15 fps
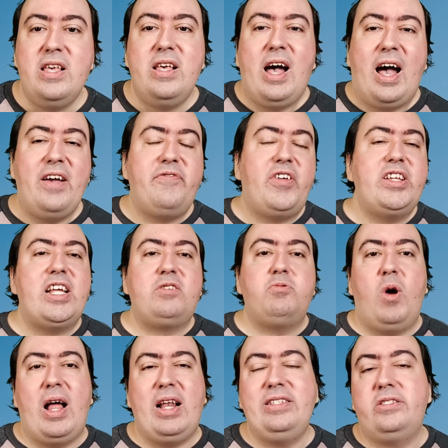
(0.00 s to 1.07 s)
I find that
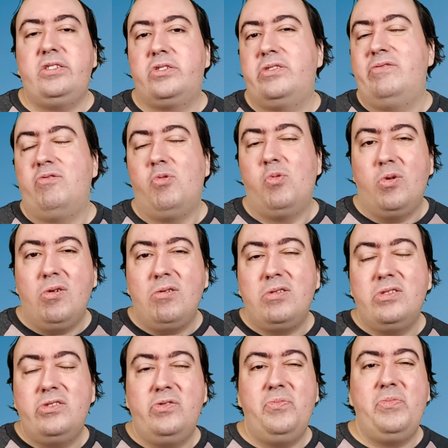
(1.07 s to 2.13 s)
while it's cool
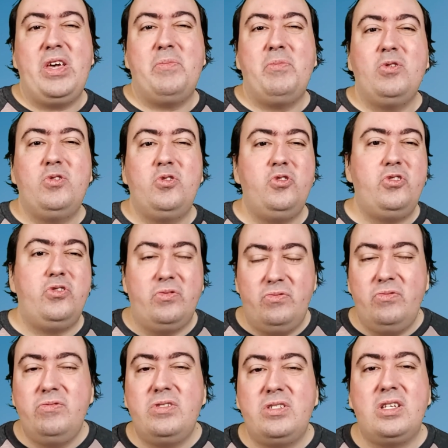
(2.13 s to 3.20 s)
to be able to
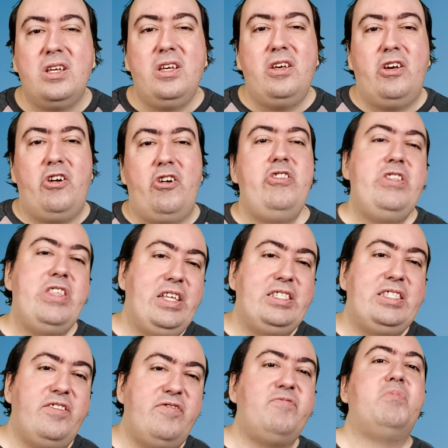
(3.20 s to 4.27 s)
use a
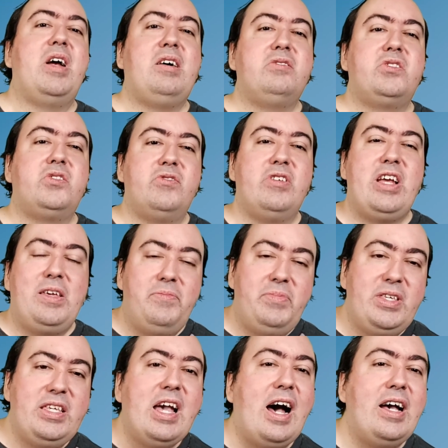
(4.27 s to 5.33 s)
native browser
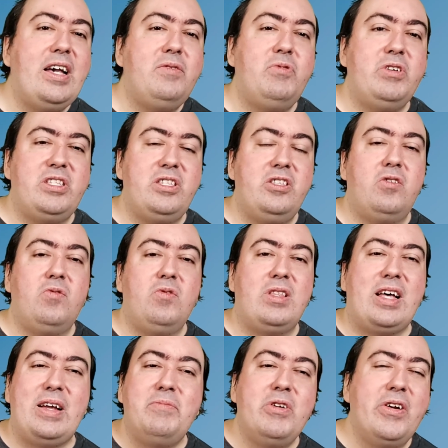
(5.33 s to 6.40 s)
API with no
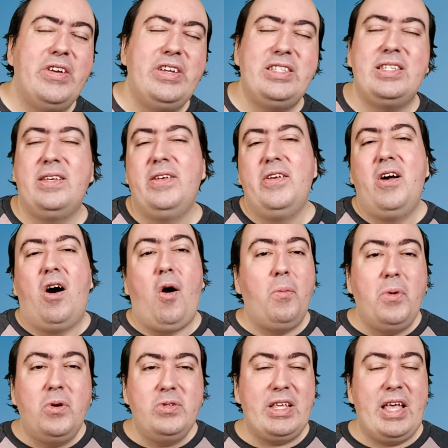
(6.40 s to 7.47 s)
libraries,
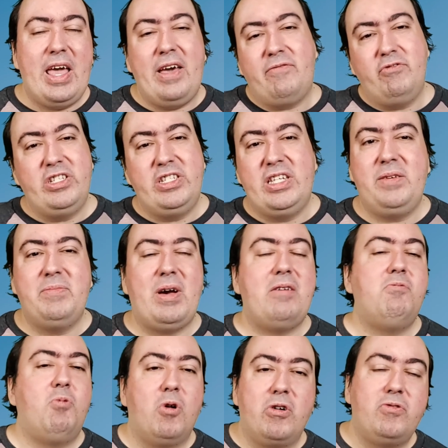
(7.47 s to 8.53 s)
almost every team I
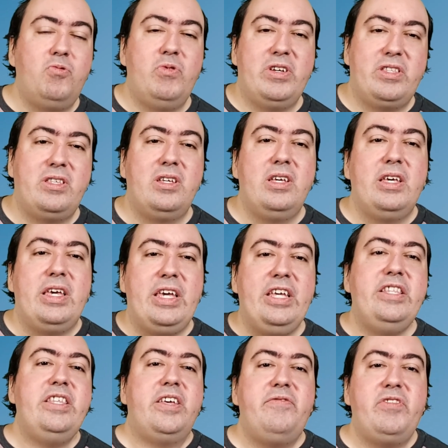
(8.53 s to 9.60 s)
work with
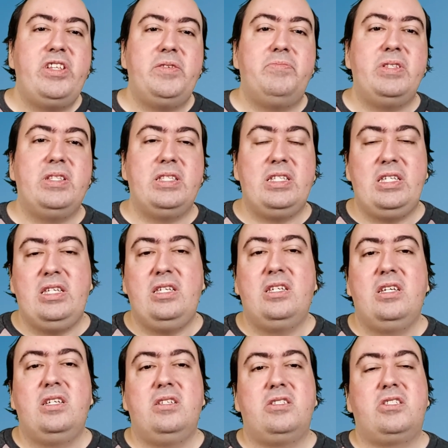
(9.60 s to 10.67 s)
inevitably
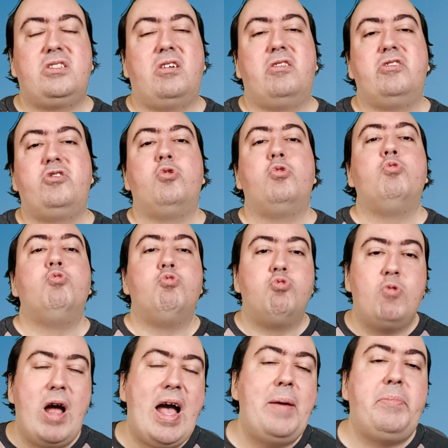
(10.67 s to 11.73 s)
start
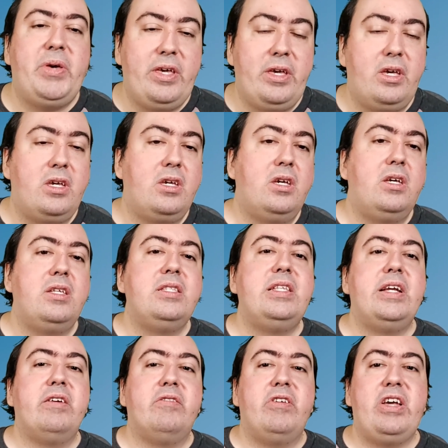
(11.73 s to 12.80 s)
wrapping
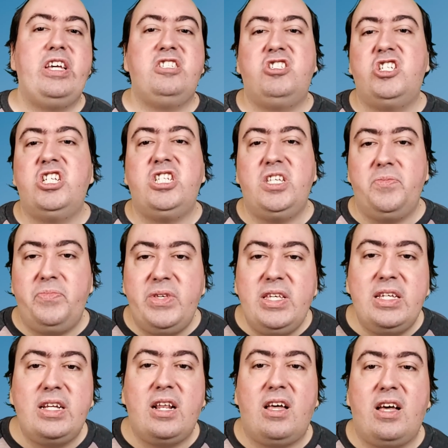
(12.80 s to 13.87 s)
their HTTP
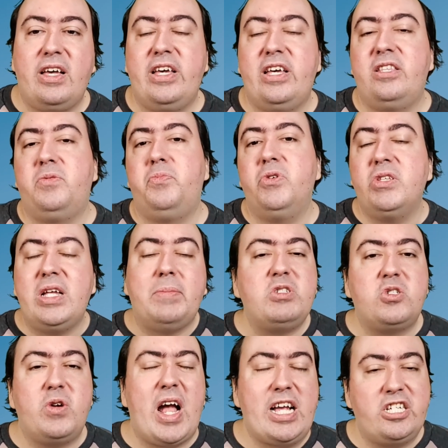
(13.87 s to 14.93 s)
client, build
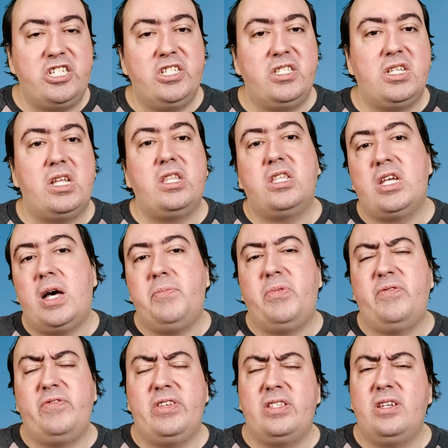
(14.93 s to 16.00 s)
abstractions on top
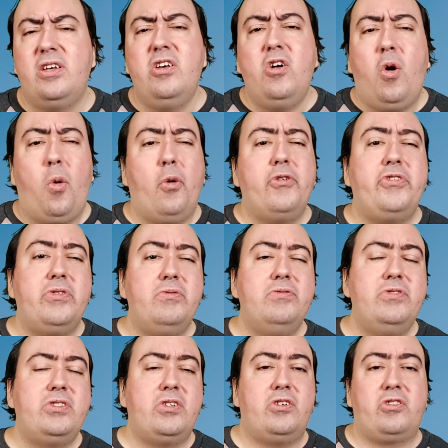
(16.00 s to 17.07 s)
of it, or
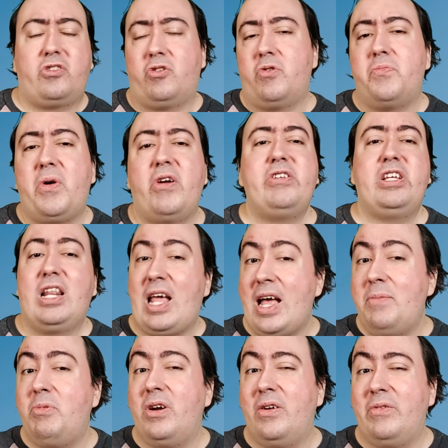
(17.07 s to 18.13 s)
use a third-party
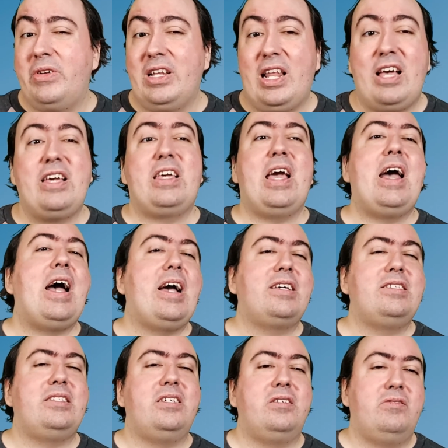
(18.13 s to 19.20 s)
library like
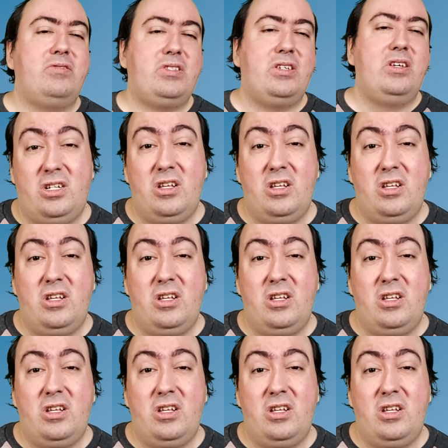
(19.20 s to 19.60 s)
Axios.